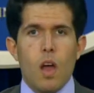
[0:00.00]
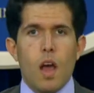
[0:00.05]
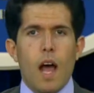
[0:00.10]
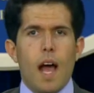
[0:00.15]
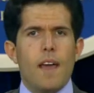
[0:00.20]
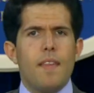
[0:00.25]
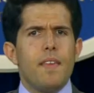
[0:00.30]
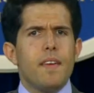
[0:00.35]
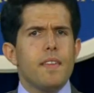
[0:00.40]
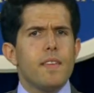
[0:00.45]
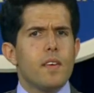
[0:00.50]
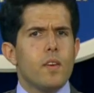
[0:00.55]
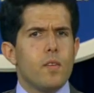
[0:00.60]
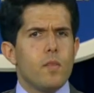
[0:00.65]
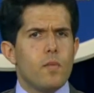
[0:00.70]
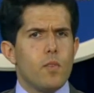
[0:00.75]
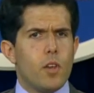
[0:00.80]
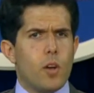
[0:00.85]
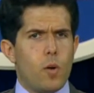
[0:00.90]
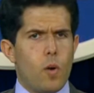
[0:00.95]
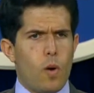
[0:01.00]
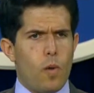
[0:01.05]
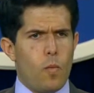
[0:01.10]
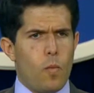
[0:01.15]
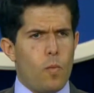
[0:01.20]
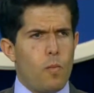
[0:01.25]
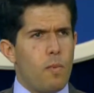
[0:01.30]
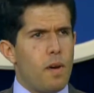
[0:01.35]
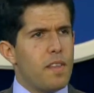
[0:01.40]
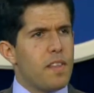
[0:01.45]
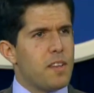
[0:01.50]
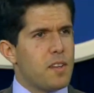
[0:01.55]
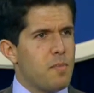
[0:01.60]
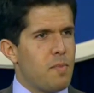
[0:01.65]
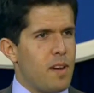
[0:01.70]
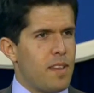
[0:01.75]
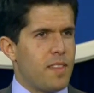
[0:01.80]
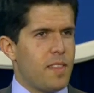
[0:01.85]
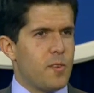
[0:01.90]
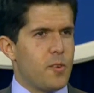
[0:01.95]
I think that, you know, month to
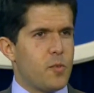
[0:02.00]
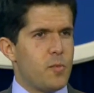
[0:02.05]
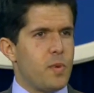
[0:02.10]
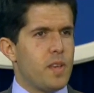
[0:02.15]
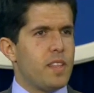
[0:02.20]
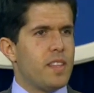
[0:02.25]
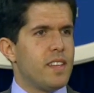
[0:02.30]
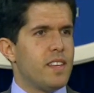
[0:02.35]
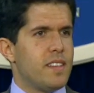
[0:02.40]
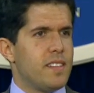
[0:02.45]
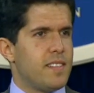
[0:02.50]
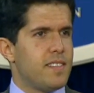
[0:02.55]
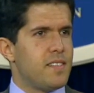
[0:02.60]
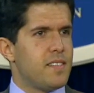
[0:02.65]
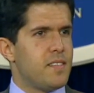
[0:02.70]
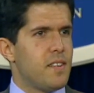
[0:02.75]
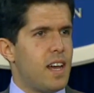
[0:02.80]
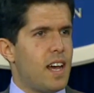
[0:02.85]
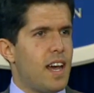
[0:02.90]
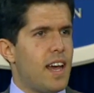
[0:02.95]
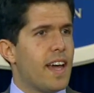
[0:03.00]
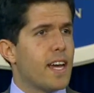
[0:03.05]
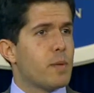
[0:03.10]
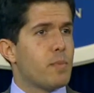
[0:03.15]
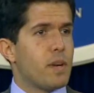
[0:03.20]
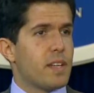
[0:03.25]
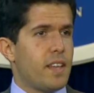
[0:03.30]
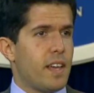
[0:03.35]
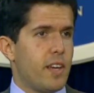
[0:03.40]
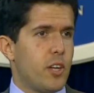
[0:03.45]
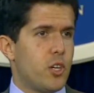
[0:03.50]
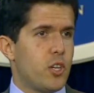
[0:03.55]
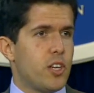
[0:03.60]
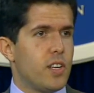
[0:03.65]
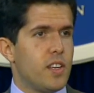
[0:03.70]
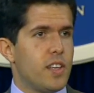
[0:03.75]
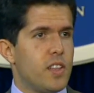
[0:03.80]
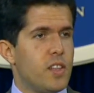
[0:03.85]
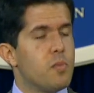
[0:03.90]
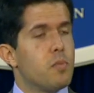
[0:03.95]
month there's been this
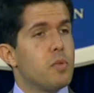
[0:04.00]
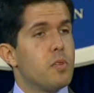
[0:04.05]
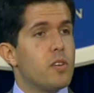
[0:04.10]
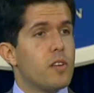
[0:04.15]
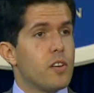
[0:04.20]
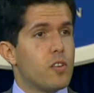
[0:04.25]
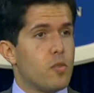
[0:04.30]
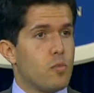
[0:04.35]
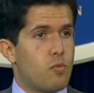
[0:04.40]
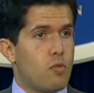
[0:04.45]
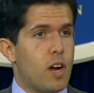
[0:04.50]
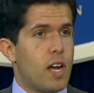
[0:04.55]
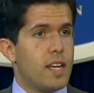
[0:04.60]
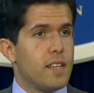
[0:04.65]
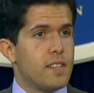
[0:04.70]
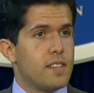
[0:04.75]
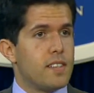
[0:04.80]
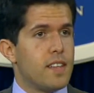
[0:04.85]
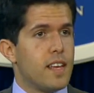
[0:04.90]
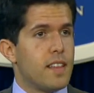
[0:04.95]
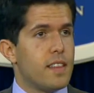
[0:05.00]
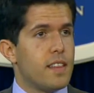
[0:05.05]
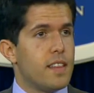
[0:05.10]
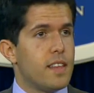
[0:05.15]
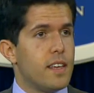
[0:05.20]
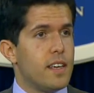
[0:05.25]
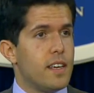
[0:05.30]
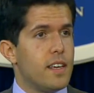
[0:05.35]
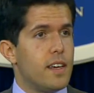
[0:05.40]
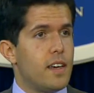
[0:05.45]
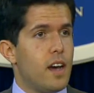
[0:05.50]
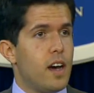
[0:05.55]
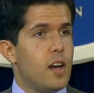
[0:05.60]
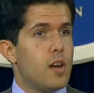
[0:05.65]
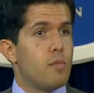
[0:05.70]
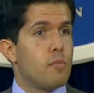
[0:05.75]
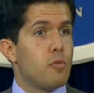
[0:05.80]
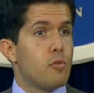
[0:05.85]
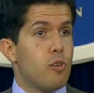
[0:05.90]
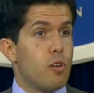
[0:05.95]
expectation in the political press that the
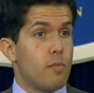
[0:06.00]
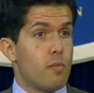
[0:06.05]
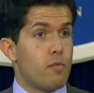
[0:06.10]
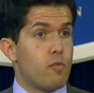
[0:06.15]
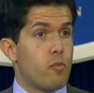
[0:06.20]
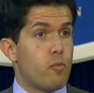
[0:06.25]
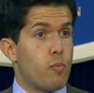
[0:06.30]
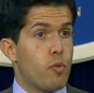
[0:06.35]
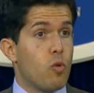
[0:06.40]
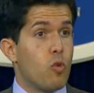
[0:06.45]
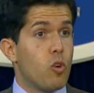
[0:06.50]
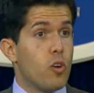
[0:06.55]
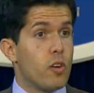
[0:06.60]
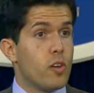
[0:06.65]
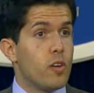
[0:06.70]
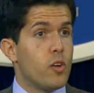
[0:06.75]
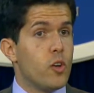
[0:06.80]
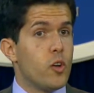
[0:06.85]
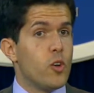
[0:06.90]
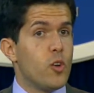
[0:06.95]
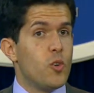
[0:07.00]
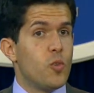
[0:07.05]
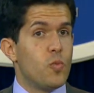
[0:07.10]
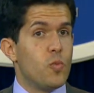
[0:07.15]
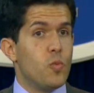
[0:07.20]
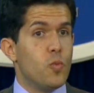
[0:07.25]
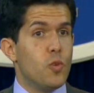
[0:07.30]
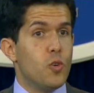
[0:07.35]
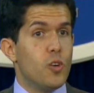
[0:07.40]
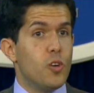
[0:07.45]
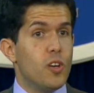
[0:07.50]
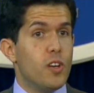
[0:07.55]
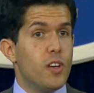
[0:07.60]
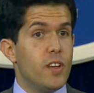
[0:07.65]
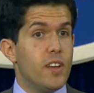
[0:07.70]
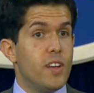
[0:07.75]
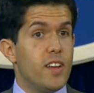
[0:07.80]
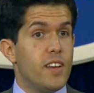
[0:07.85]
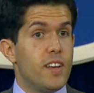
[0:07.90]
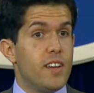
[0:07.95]
unemployment report
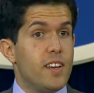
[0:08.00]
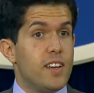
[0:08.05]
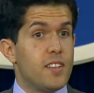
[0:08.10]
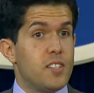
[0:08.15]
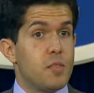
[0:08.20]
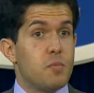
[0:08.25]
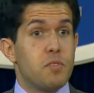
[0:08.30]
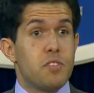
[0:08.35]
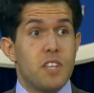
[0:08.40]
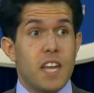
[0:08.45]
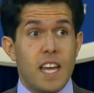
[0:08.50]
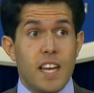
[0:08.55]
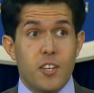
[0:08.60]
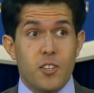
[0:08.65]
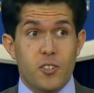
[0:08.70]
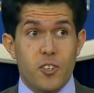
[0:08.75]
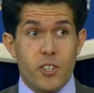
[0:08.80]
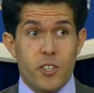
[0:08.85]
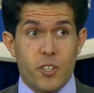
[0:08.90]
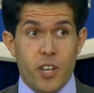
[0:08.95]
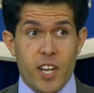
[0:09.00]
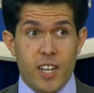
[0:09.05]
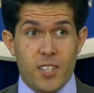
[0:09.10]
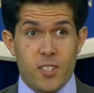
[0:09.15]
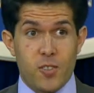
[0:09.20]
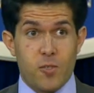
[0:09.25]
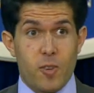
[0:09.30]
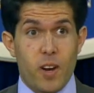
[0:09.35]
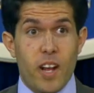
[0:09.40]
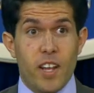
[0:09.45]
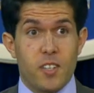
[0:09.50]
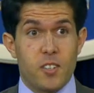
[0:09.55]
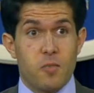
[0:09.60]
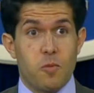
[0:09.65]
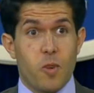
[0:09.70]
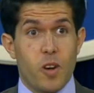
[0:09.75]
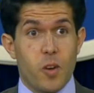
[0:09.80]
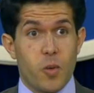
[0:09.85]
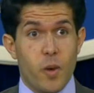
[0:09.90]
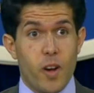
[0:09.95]
would substantially change the race in
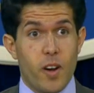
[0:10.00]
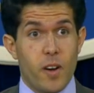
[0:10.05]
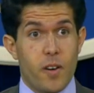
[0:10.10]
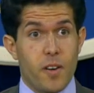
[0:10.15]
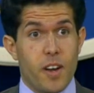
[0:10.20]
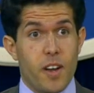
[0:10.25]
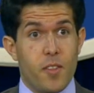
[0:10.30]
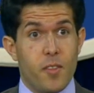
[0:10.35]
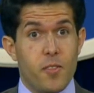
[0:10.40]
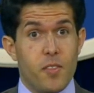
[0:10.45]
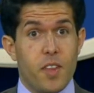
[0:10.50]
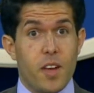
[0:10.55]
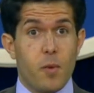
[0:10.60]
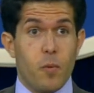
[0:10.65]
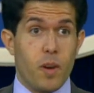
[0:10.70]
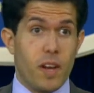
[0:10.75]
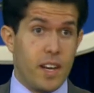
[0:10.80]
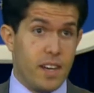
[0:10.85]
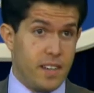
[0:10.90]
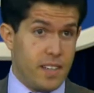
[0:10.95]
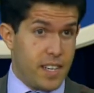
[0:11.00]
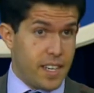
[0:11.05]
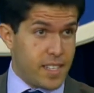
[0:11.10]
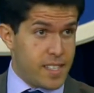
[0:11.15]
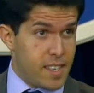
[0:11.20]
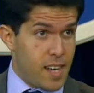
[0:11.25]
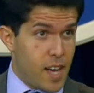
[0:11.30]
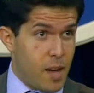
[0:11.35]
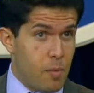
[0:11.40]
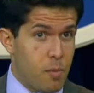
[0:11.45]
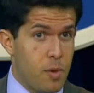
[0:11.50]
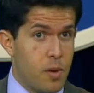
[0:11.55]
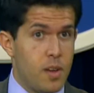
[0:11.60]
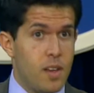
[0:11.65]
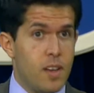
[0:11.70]
one way or another, that when it ticks up,